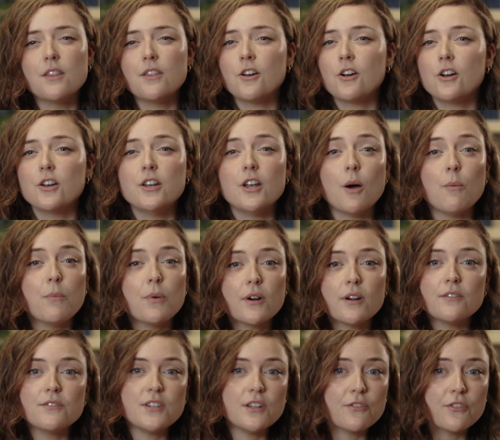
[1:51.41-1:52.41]
There are a
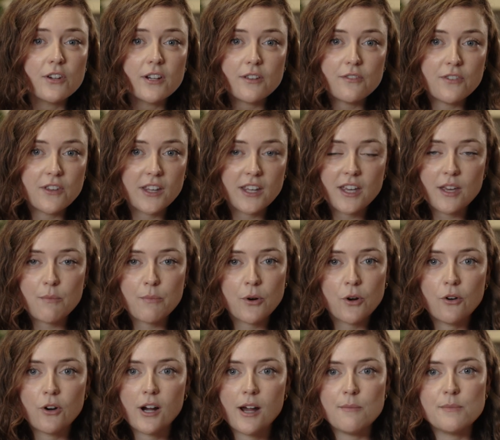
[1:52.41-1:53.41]
number of different affiliate
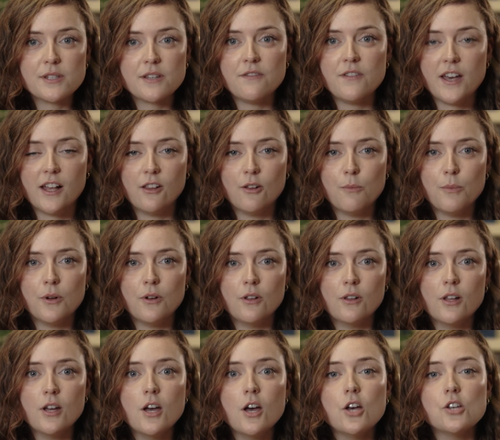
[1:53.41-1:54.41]
programs
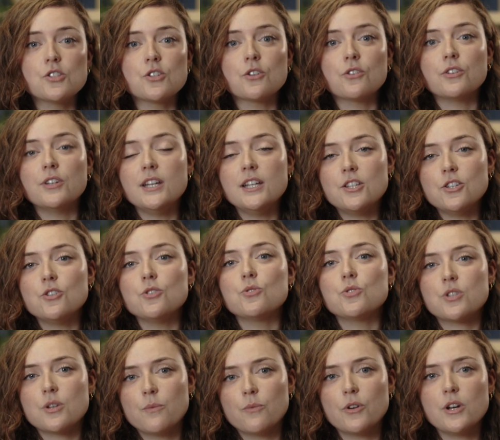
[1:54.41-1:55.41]
available, so you'll need to do
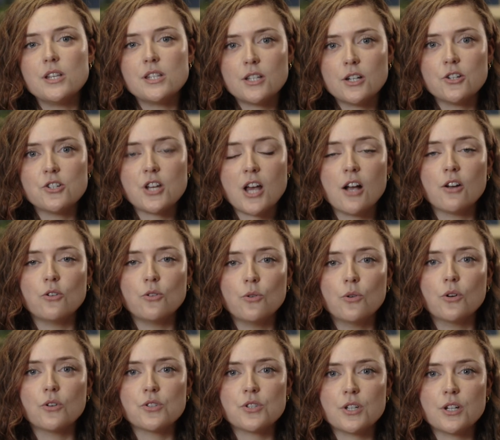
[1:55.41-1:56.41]
some research on
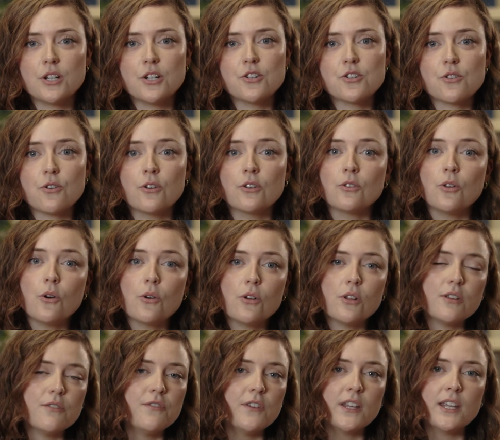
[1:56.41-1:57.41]
Google search or
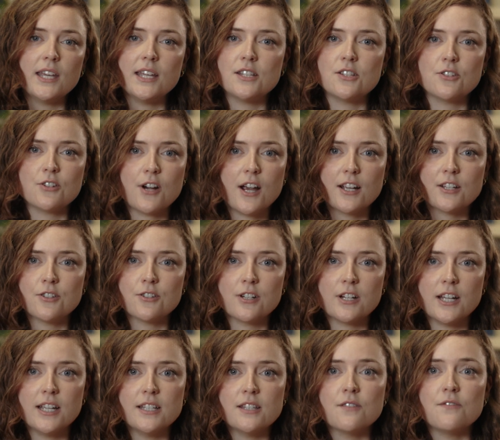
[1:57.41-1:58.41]
local affiliates
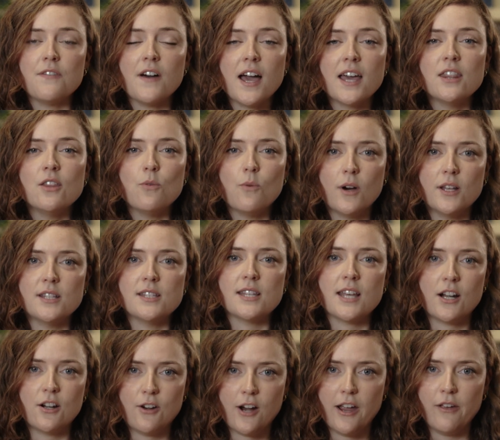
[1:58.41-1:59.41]
directory to find the ones
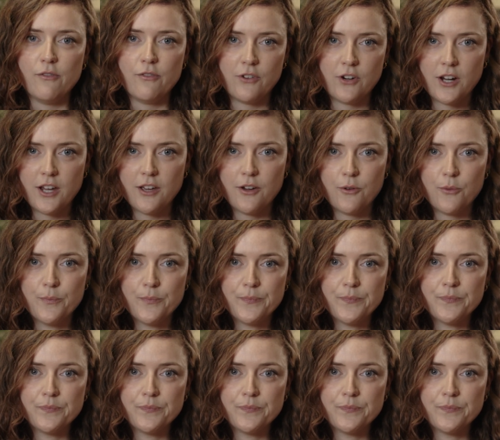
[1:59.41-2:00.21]
that are right for you.